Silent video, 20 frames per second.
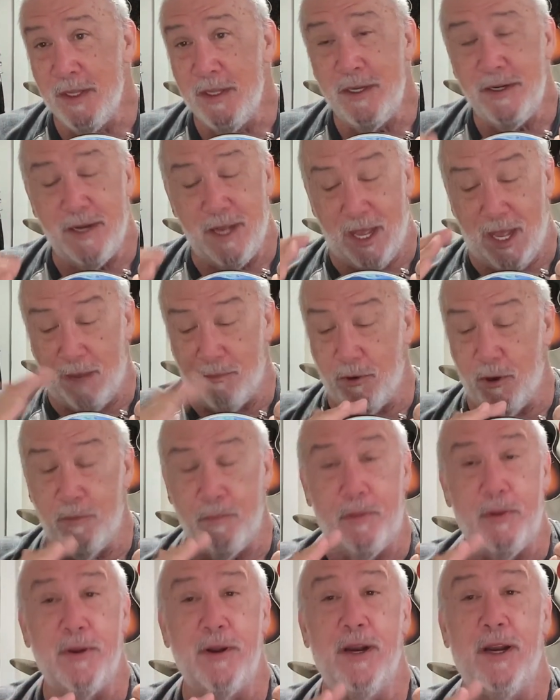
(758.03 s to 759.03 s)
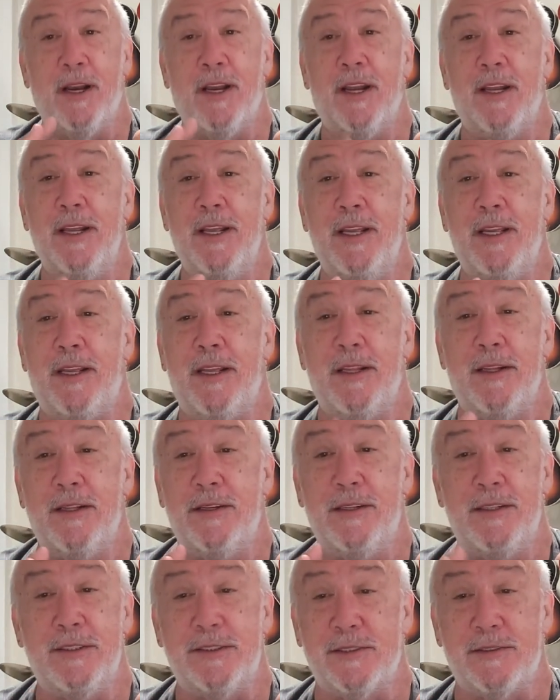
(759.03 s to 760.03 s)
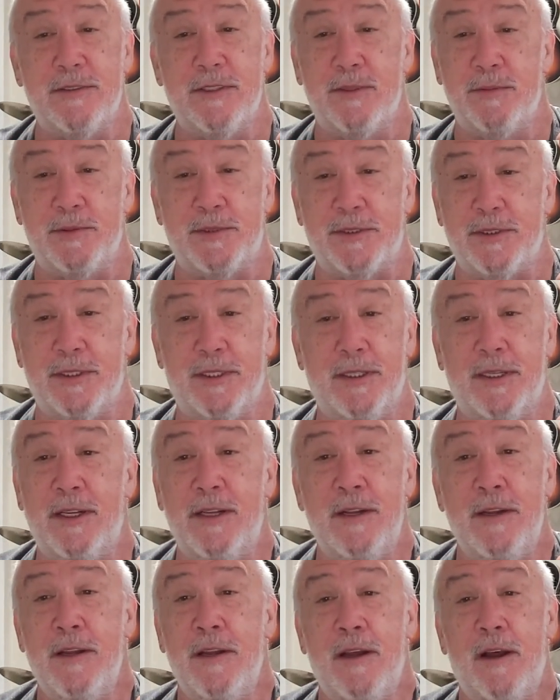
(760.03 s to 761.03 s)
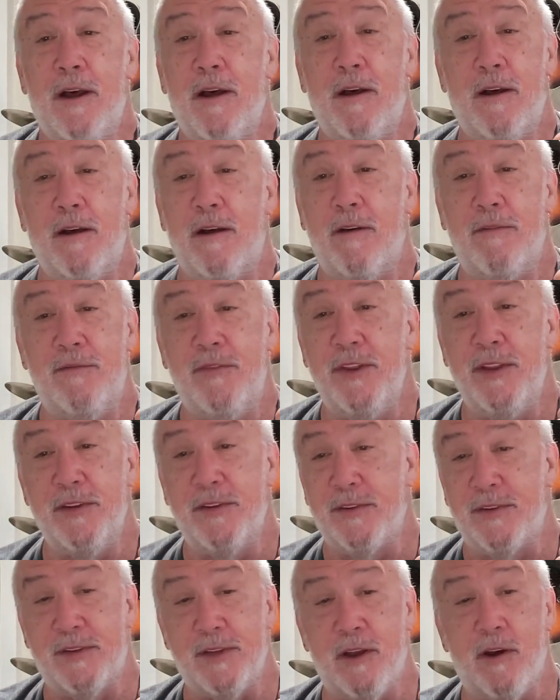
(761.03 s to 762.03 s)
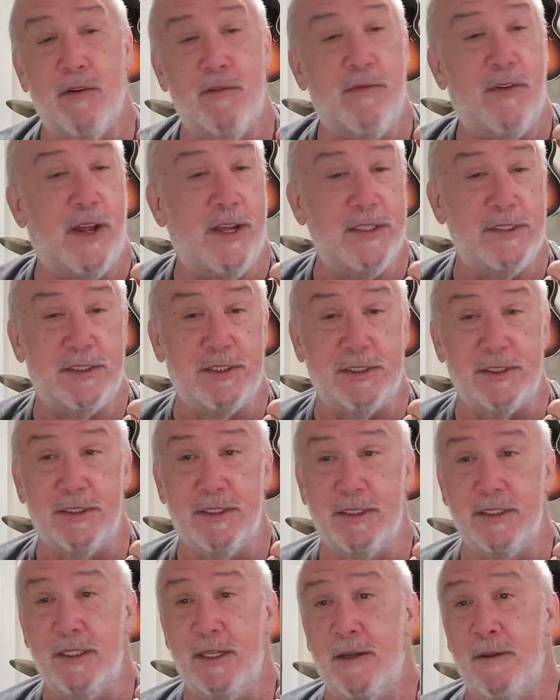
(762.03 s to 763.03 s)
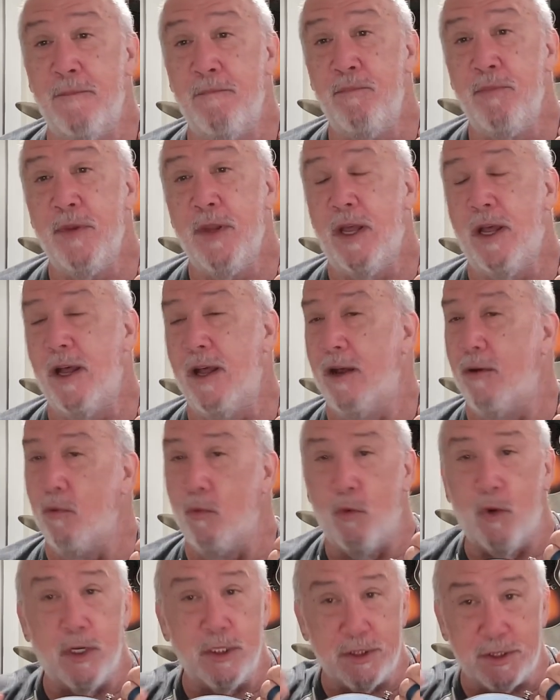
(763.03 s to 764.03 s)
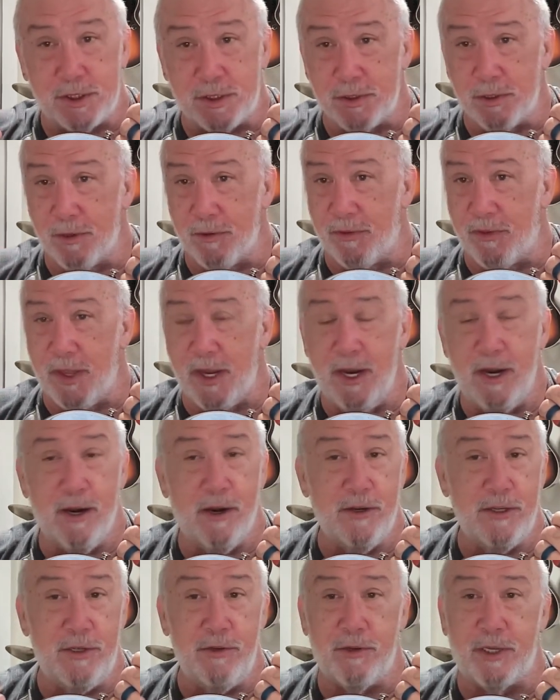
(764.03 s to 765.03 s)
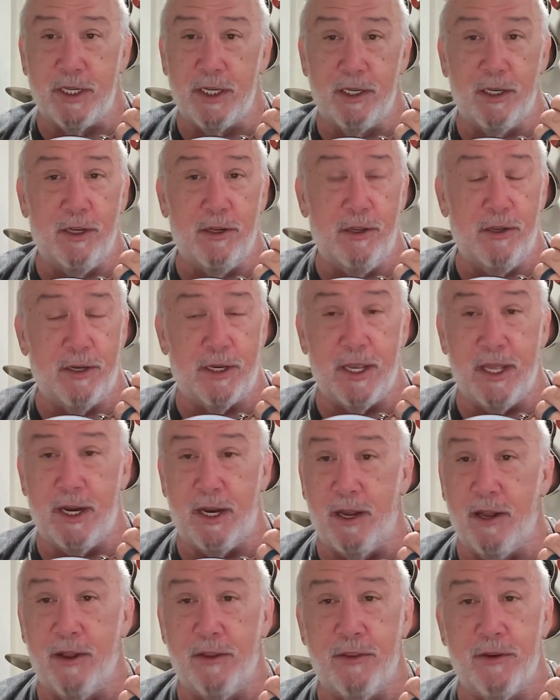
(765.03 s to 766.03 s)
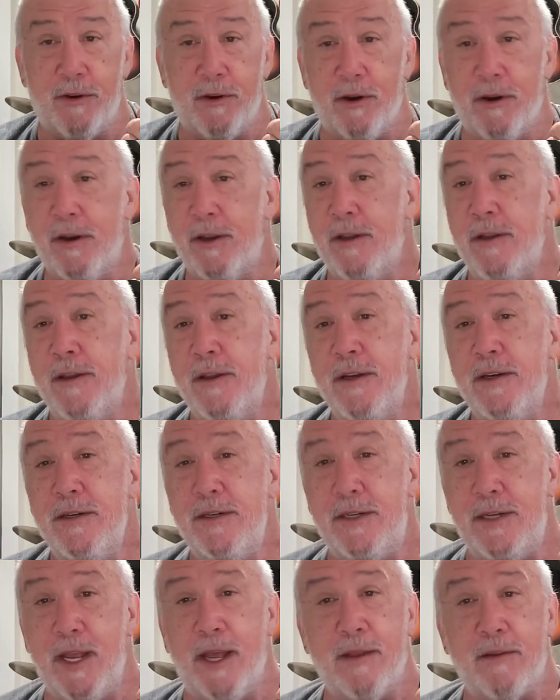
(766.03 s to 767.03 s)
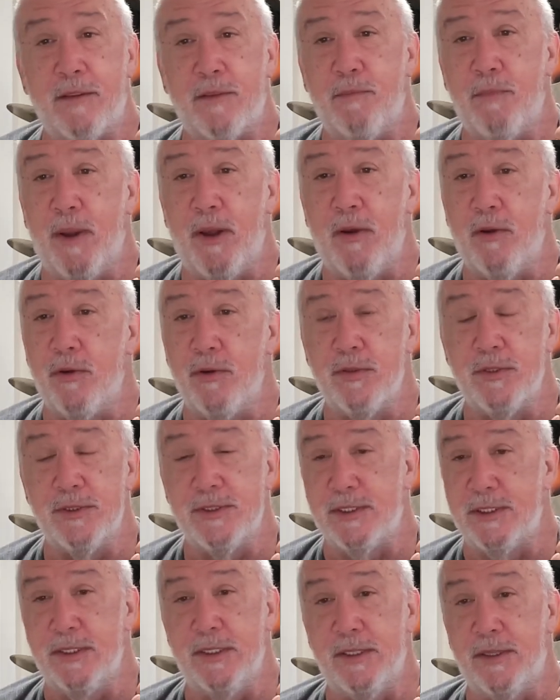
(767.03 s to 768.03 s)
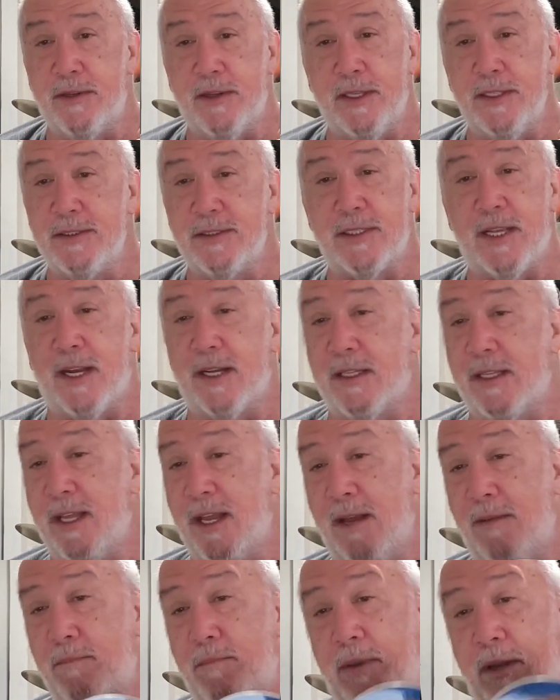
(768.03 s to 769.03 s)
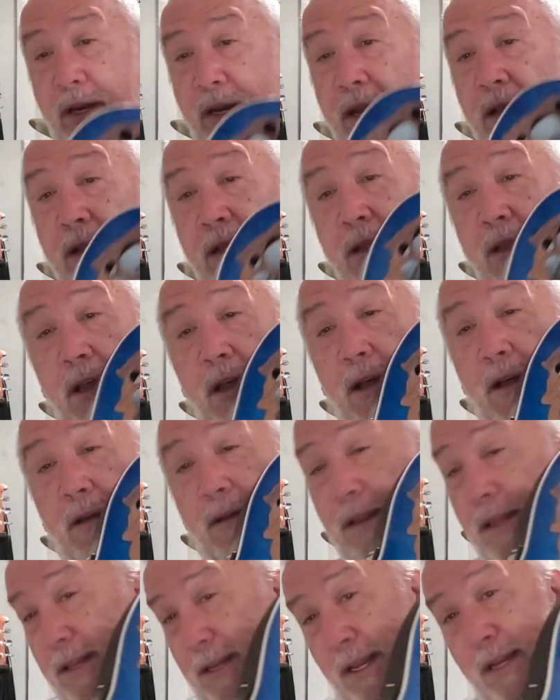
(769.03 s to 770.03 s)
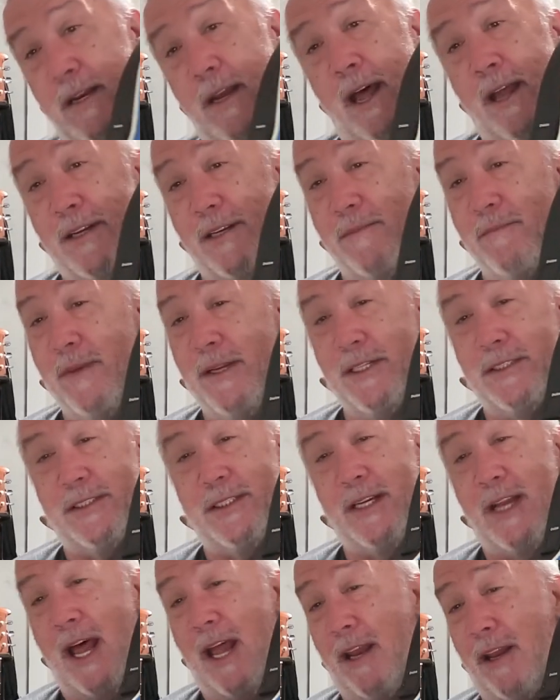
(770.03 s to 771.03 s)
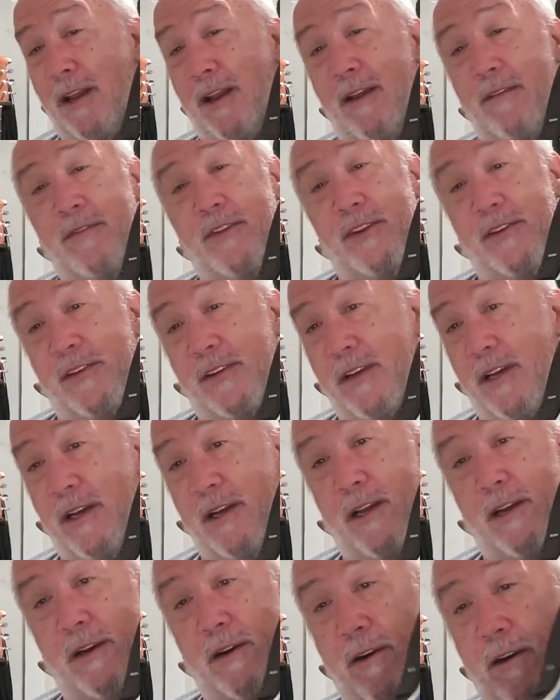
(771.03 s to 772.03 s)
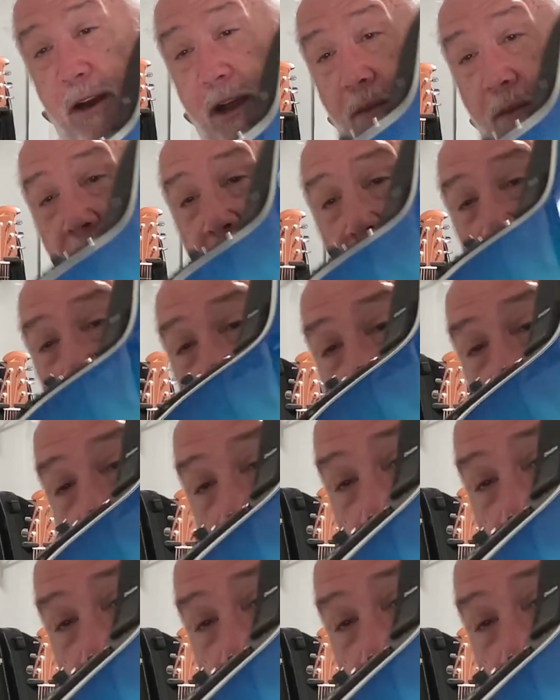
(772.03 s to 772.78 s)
Now, I'm going to put a link in the description of this Ovation. Once you're there, you can look at other depth bowls and things like that. But and not to mention, I love this color. I mean, look at